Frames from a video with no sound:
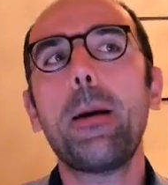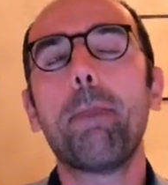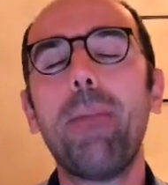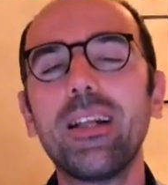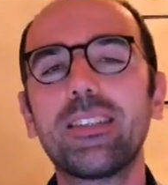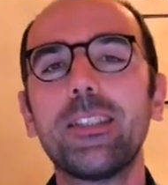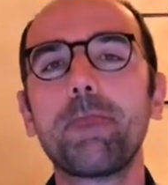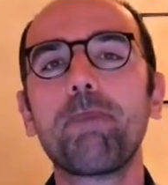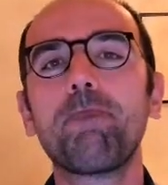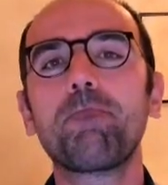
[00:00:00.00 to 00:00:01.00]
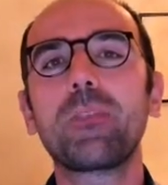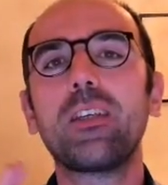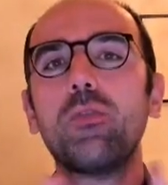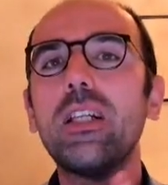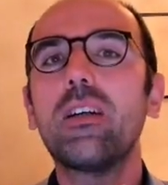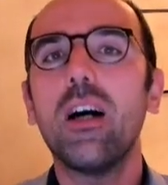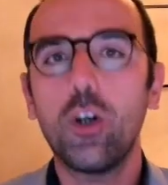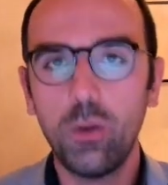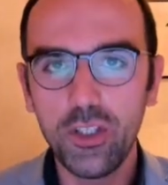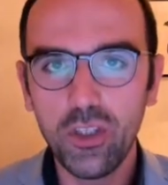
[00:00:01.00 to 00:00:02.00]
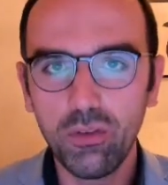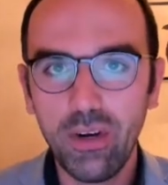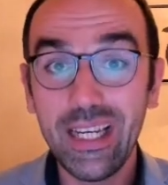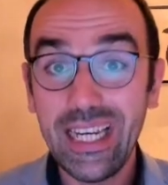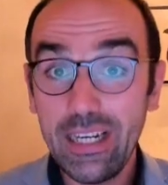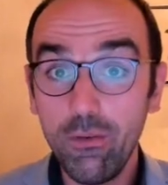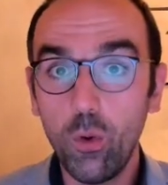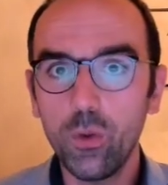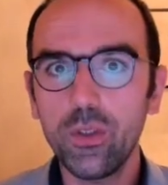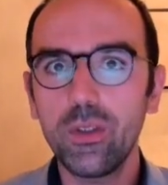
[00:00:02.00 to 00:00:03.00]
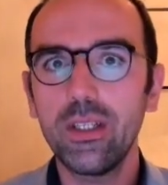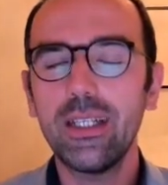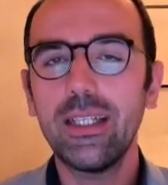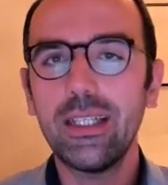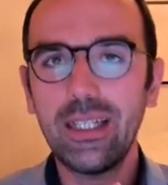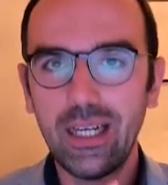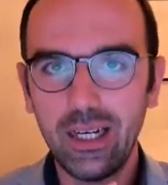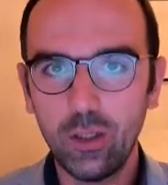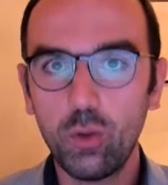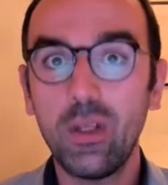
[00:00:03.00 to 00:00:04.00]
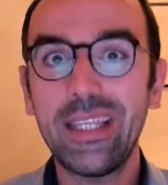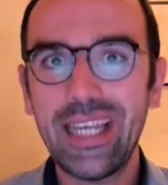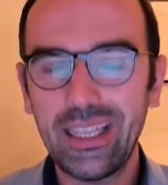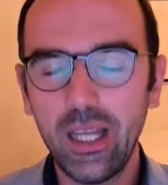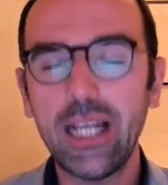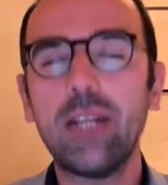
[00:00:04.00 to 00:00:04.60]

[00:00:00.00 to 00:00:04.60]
But real calculation training involves calculating a line.